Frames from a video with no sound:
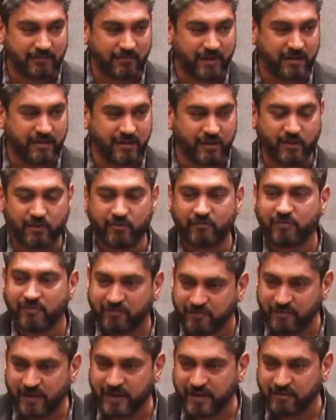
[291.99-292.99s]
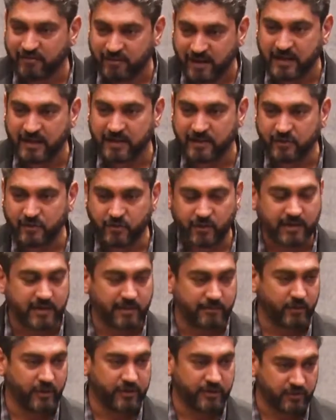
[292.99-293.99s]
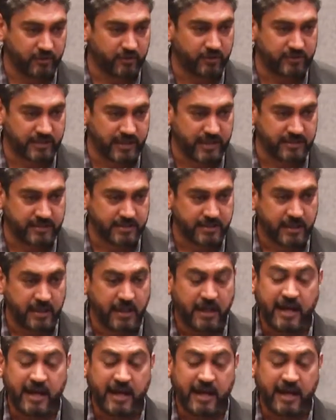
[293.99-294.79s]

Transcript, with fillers: When you know, very rarely do you end up going to those sites.